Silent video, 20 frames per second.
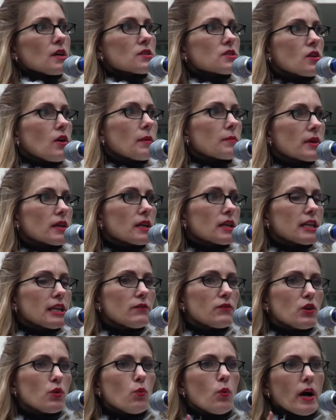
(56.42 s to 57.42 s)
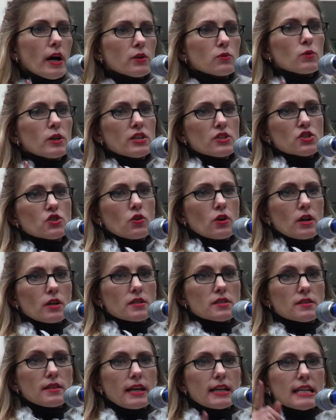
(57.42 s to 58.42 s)
So I'm going to give you one
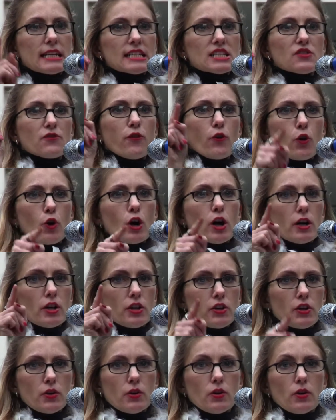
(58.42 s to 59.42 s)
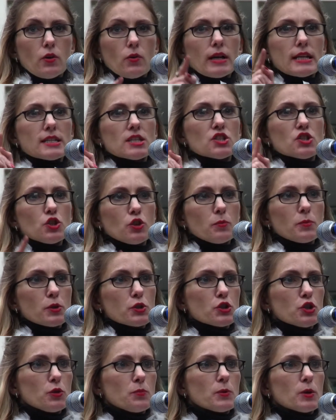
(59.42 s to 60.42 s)
resource that is for you. It's super,
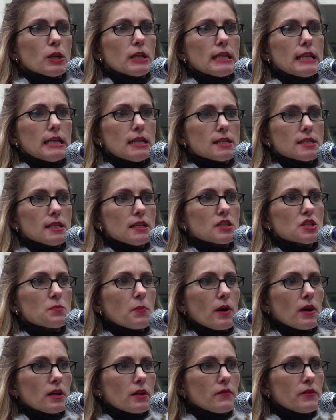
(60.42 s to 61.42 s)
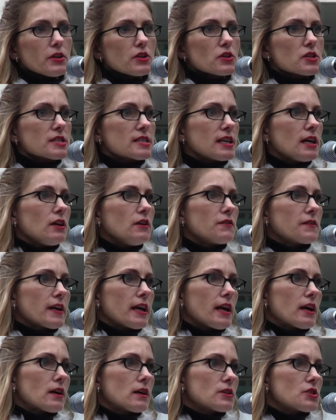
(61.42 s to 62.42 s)
super easy. It's part of your
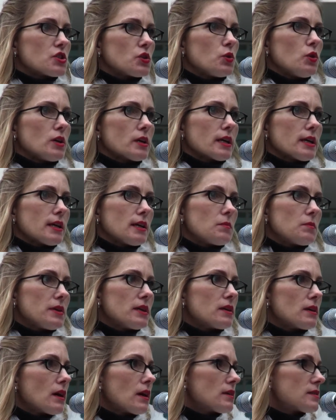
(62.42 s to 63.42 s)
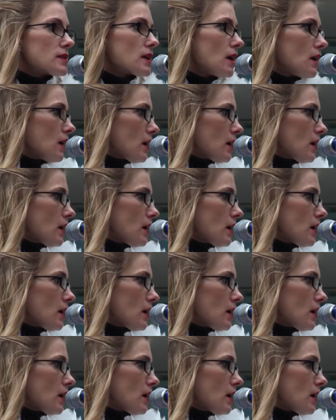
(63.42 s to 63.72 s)
self-care toolkit because,